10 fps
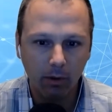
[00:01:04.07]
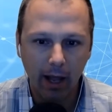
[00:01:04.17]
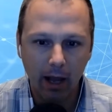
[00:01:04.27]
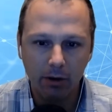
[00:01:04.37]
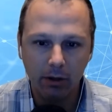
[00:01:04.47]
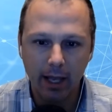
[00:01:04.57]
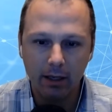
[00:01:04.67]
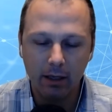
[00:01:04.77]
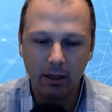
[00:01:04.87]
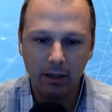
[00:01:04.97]
how you
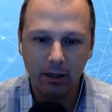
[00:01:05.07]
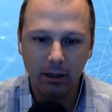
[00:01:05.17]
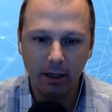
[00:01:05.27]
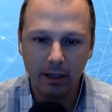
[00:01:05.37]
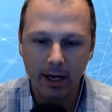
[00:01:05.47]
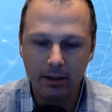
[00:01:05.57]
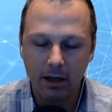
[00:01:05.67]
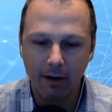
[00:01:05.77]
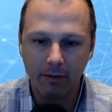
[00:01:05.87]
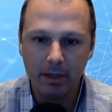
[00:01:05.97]
landed here at
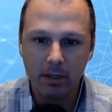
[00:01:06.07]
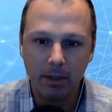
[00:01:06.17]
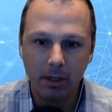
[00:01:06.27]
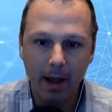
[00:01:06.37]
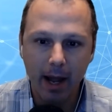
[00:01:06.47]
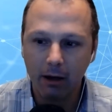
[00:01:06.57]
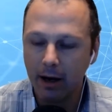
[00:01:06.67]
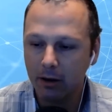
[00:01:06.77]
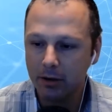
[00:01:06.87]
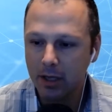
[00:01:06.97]
TechSoft, maybe some of your
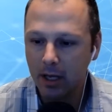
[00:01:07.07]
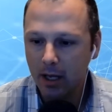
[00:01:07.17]
background,